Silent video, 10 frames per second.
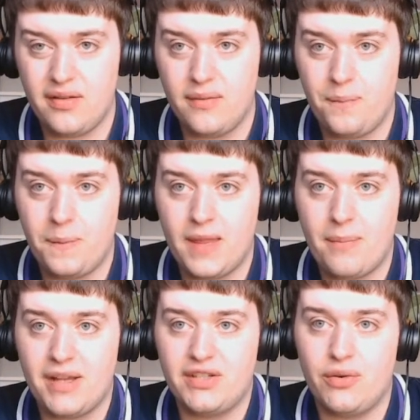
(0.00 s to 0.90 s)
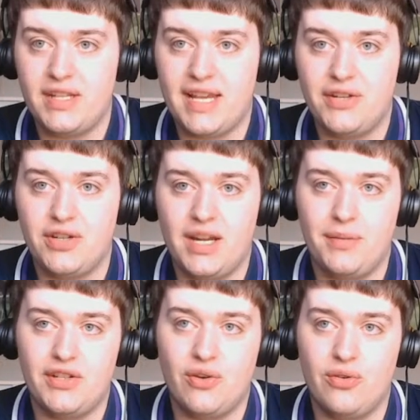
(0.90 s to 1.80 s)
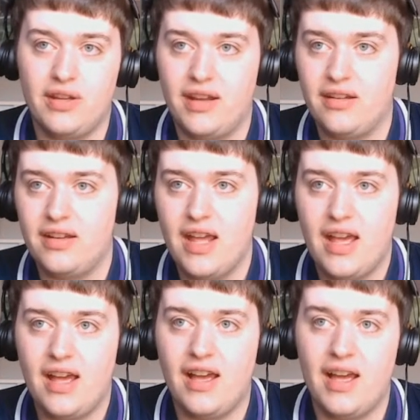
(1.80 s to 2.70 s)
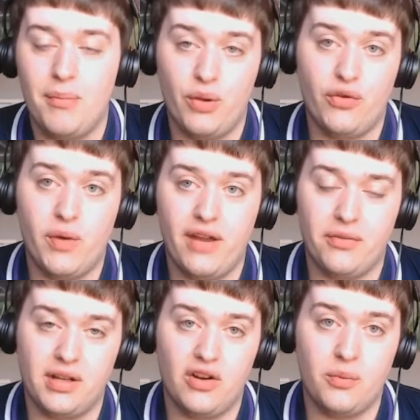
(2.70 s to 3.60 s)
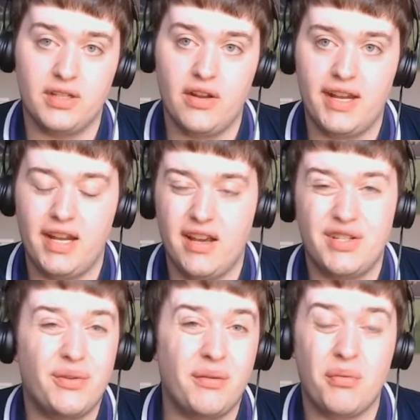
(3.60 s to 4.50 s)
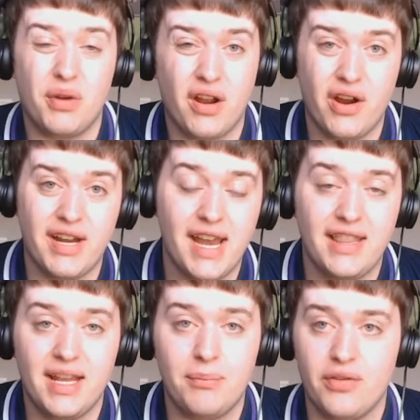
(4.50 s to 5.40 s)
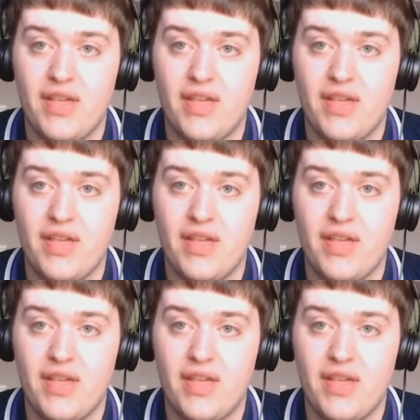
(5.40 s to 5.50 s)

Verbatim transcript: and and Bastoni's agent had been told that uh, a move away from the club was likely, I don't think we would have heard anything.